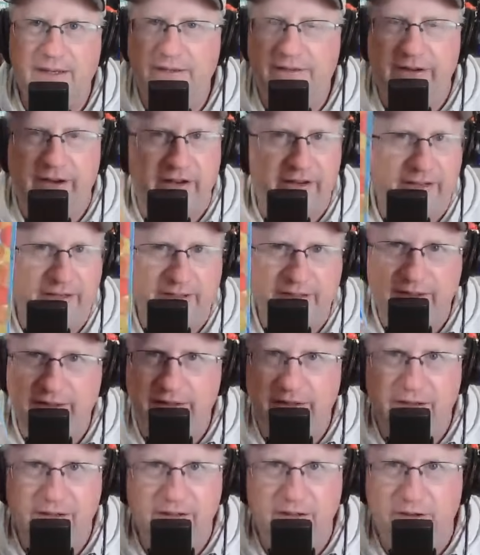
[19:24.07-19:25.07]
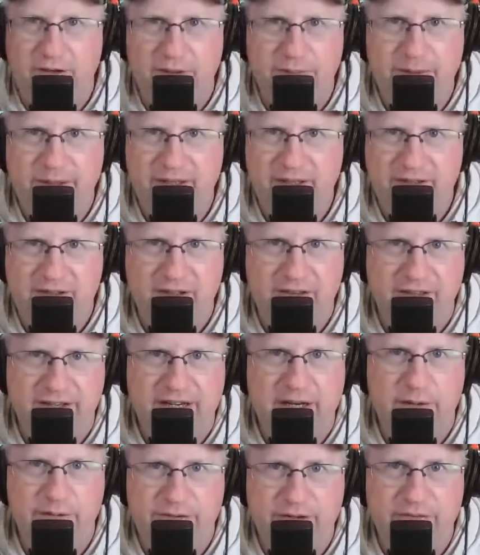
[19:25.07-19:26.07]
Johnny, look at me. Do you
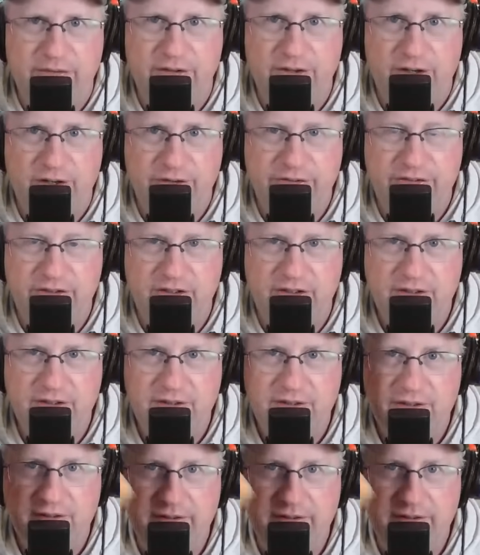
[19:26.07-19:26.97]
think I was ever an all-star?